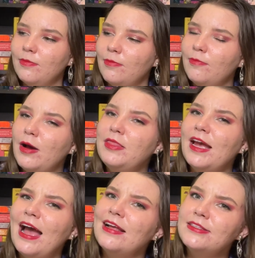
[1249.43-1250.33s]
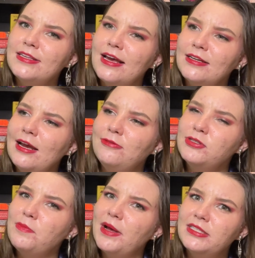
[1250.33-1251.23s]
when they had sex, it was the
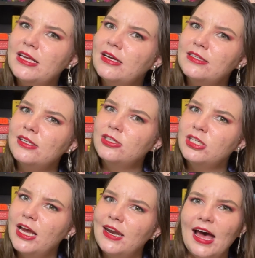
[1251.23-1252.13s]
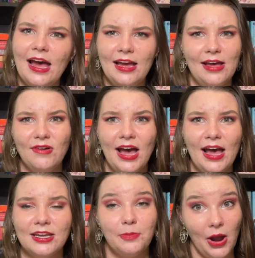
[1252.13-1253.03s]
best sex she had ever
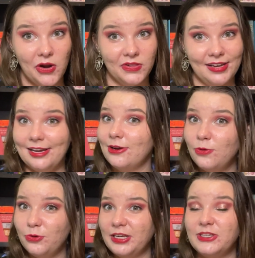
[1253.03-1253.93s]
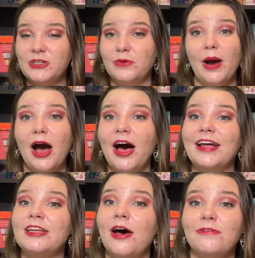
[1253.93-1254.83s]
had, apparently, according to her and
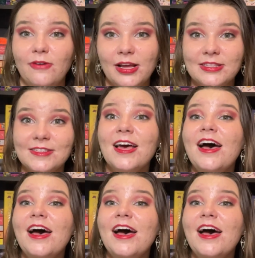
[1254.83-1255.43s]
her friends.